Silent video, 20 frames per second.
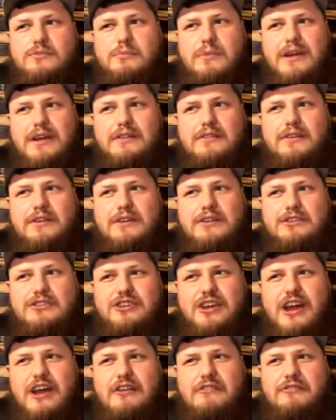mainly
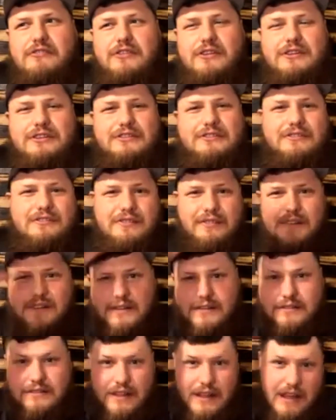Jeff and
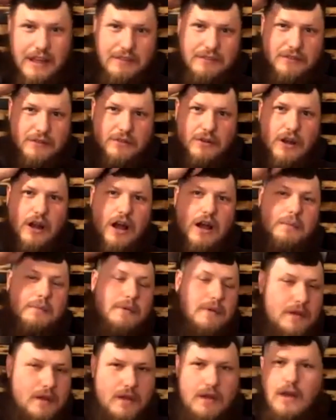Dave and Rob.
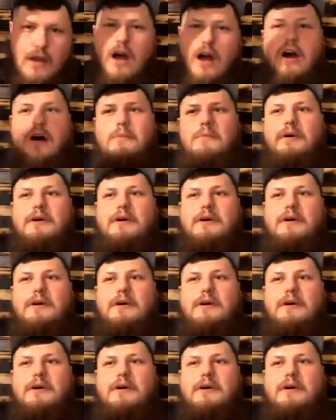I was